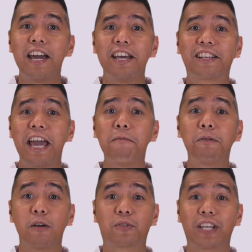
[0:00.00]
It can
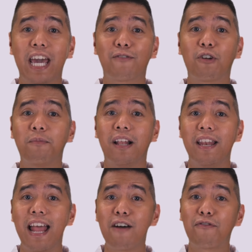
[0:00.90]
be obtained from the
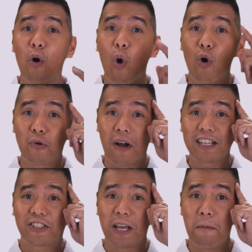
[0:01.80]
left or
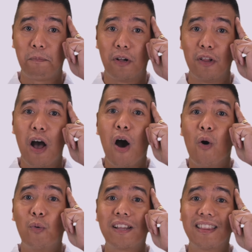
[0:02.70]
right temple
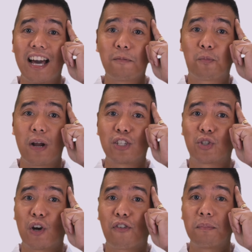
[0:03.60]
with light
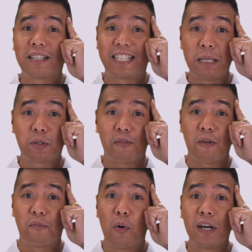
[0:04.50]
pressure from the tips of the
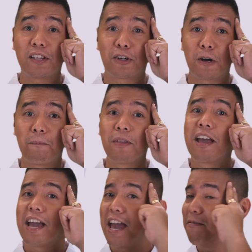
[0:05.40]
pointer
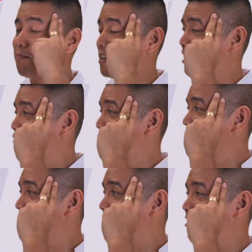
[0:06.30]
and middle
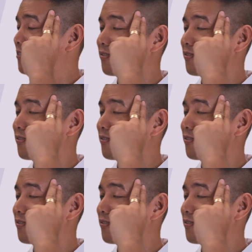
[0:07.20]
finger.